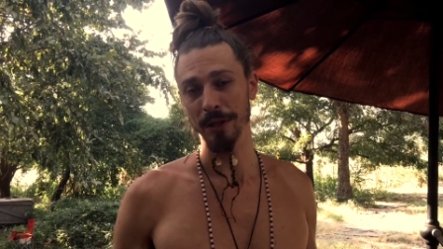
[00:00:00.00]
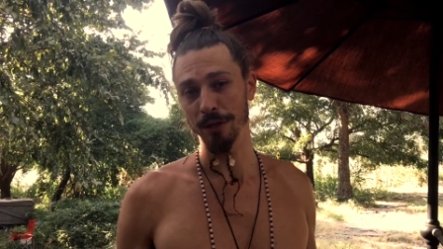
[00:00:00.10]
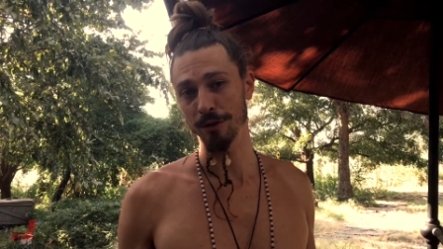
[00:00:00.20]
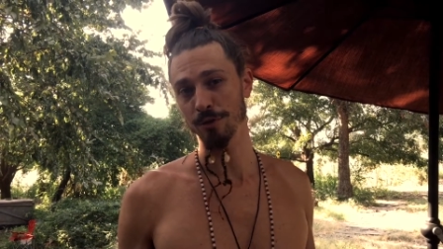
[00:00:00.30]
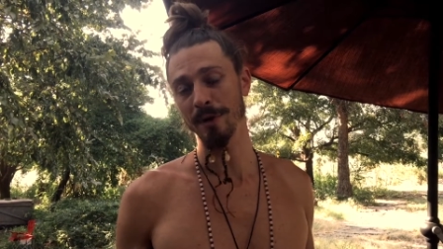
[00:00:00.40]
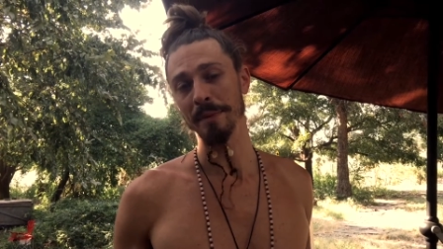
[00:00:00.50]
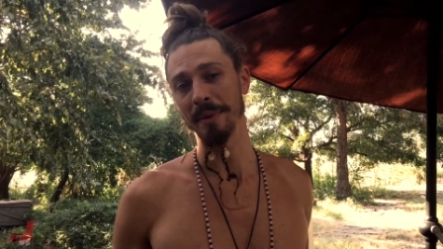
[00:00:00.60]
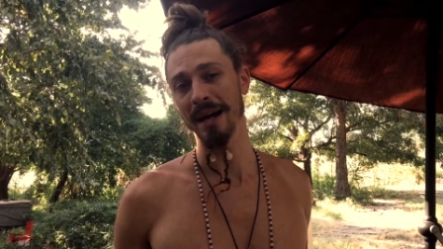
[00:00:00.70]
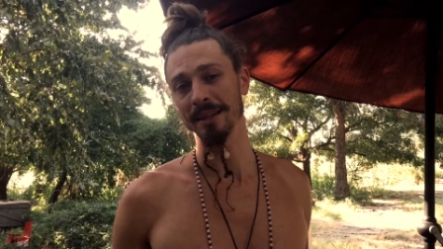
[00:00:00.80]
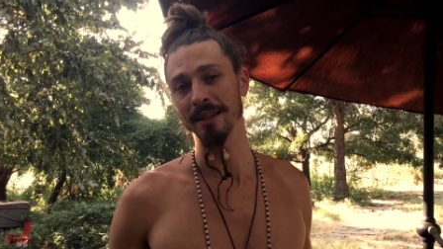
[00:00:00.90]
It goes right
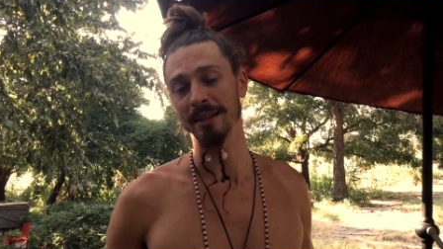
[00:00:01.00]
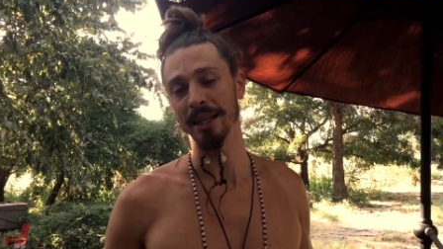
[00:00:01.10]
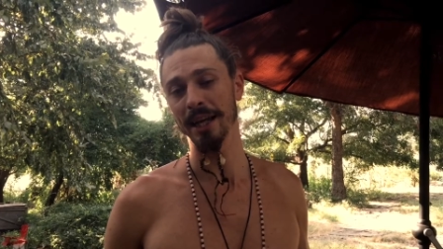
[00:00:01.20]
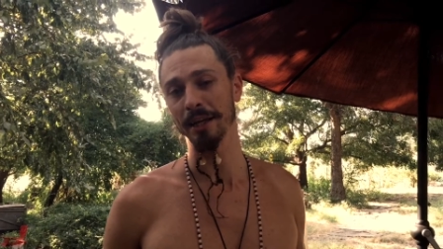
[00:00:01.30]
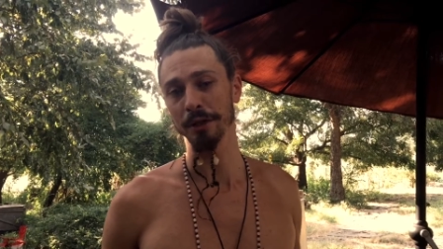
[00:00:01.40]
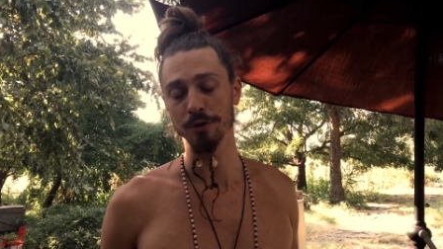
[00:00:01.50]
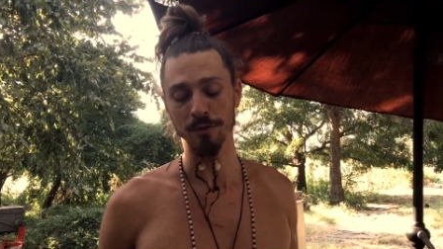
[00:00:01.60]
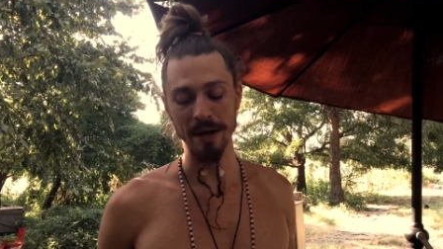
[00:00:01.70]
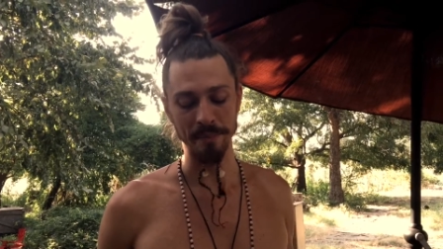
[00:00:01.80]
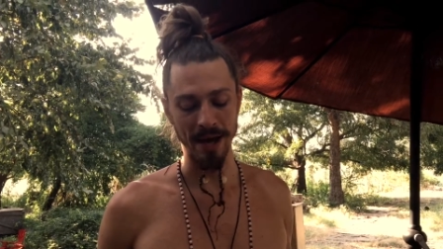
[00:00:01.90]
back to the land. It goes
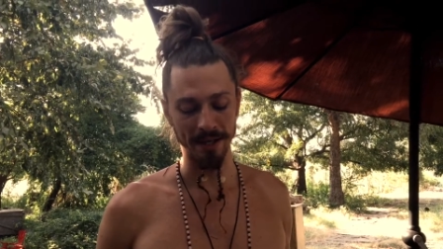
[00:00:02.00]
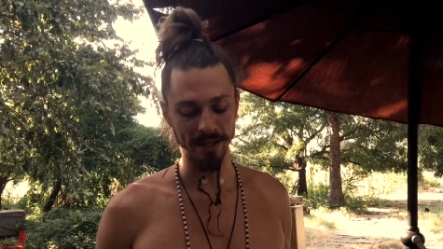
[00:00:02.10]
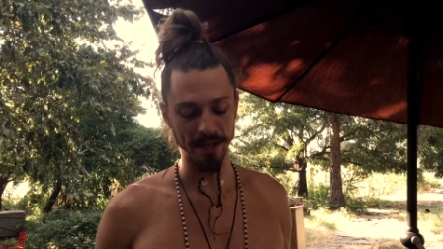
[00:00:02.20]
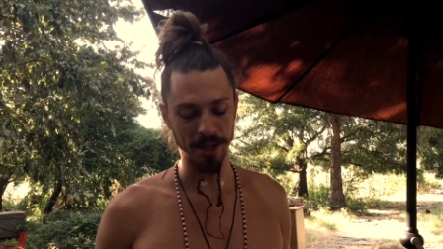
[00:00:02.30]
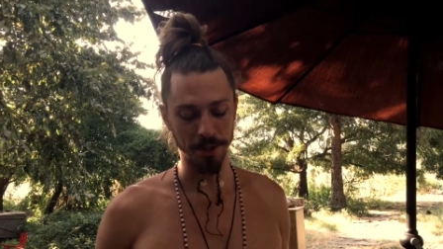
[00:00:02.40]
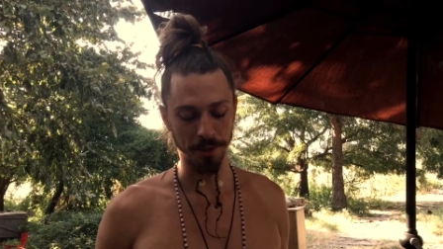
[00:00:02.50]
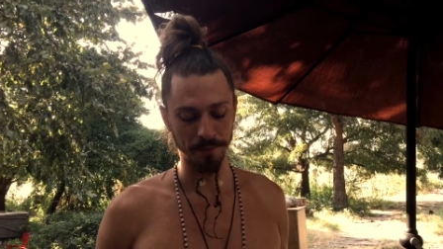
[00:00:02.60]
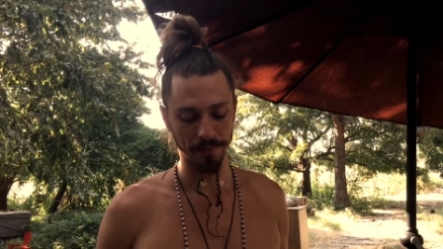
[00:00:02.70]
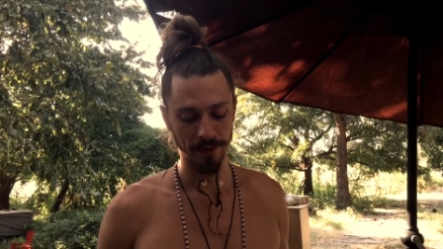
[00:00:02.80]
right back to nature.